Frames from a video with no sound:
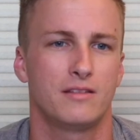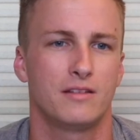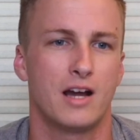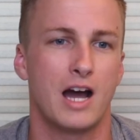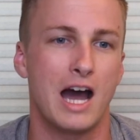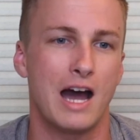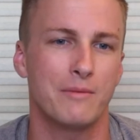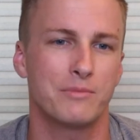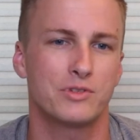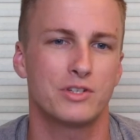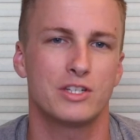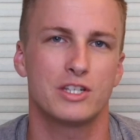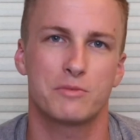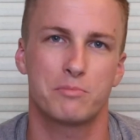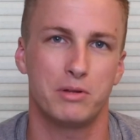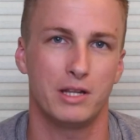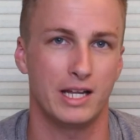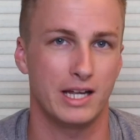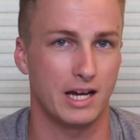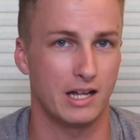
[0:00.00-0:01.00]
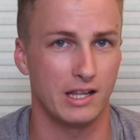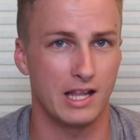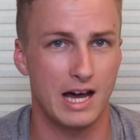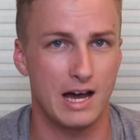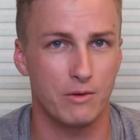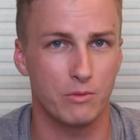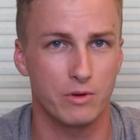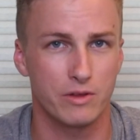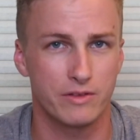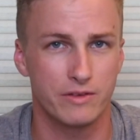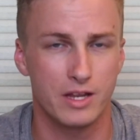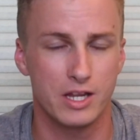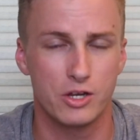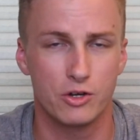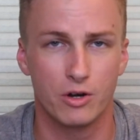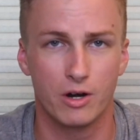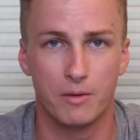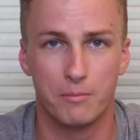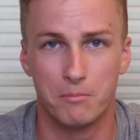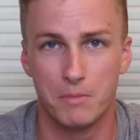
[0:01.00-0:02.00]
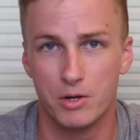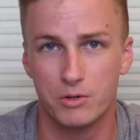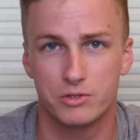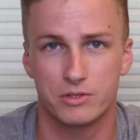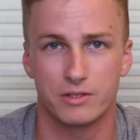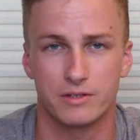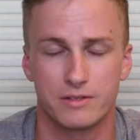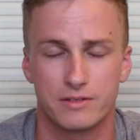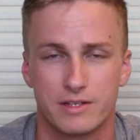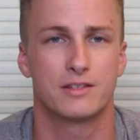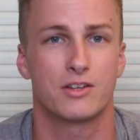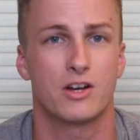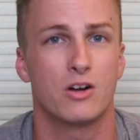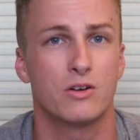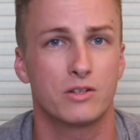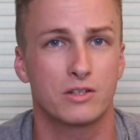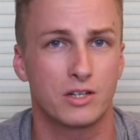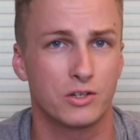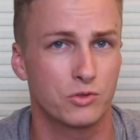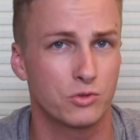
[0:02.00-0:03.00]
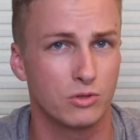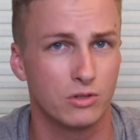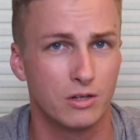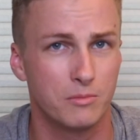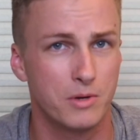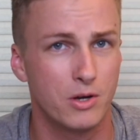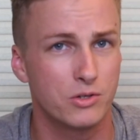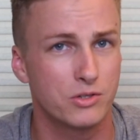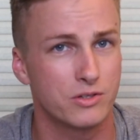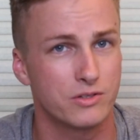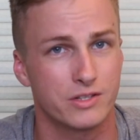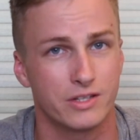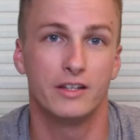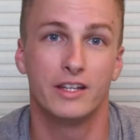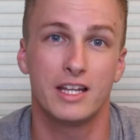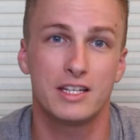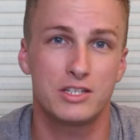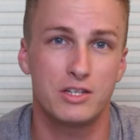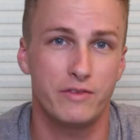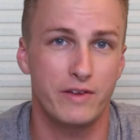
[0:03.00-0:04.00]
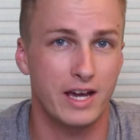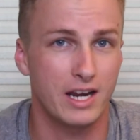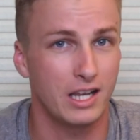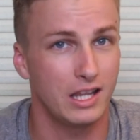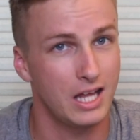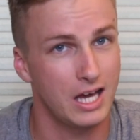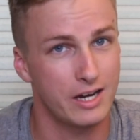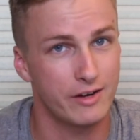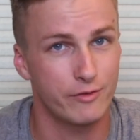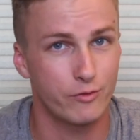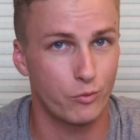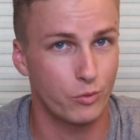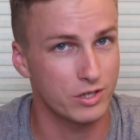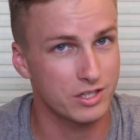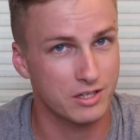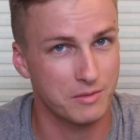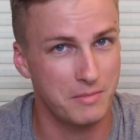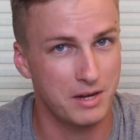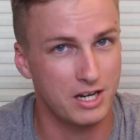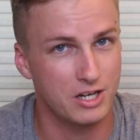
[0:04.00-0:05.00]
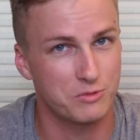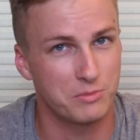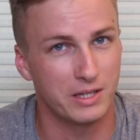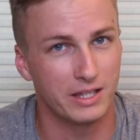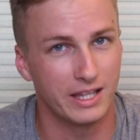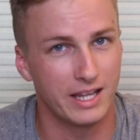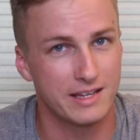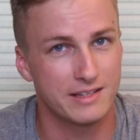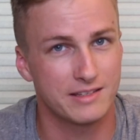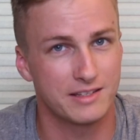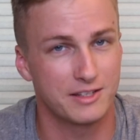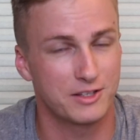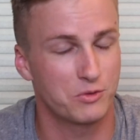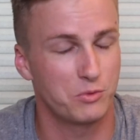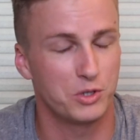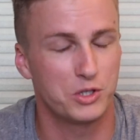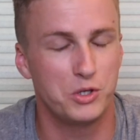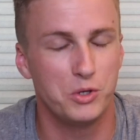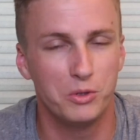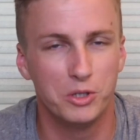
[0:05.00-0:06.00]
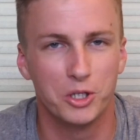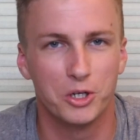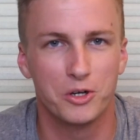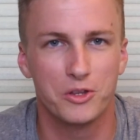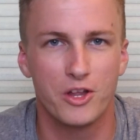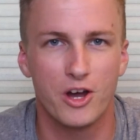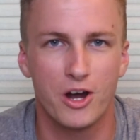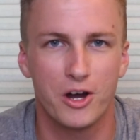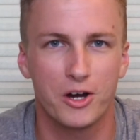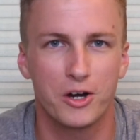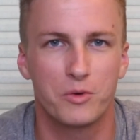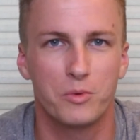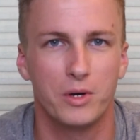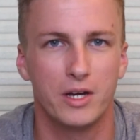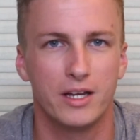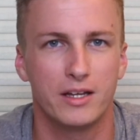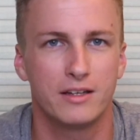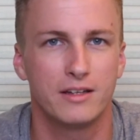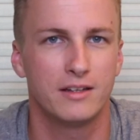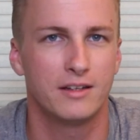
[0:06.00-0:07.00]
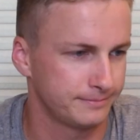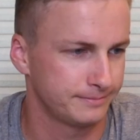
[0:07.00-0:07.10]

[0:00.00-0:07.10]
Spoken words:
options play a lot with your emotions. It's hard to control emotions unless you've had a lot of risk management lessons, which you learned the hard way.